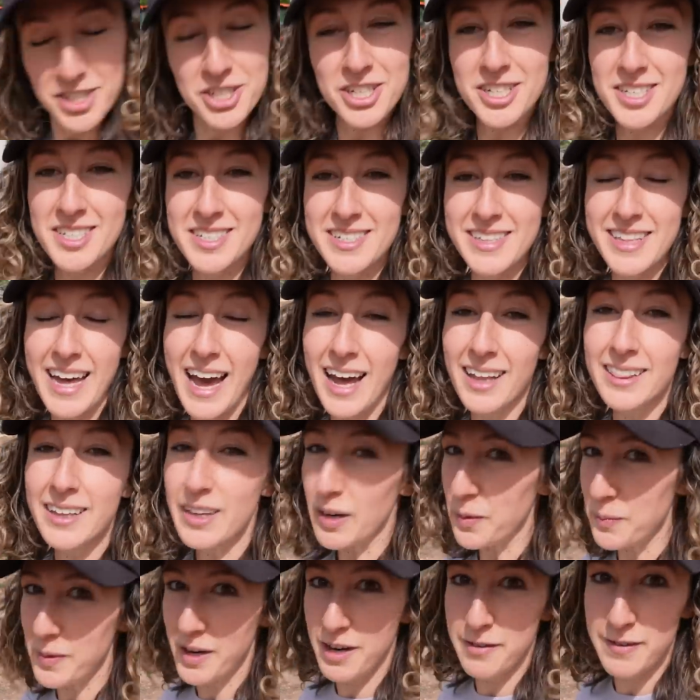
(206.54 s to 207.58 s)
just that
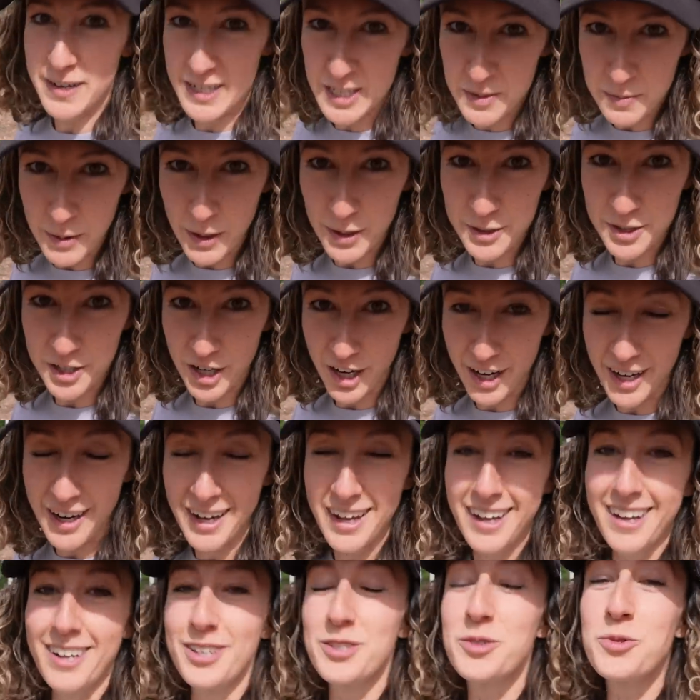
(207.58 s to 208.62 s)
little bit of exposure
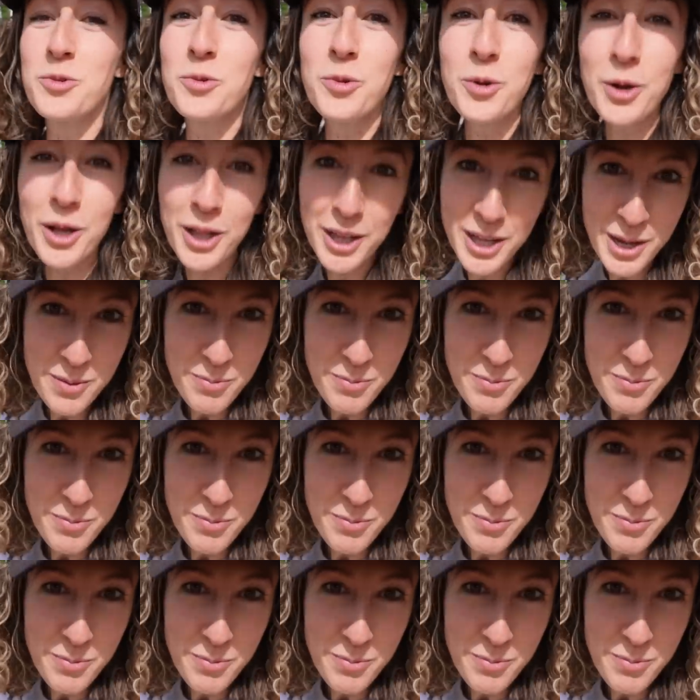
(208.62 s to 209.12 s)
is really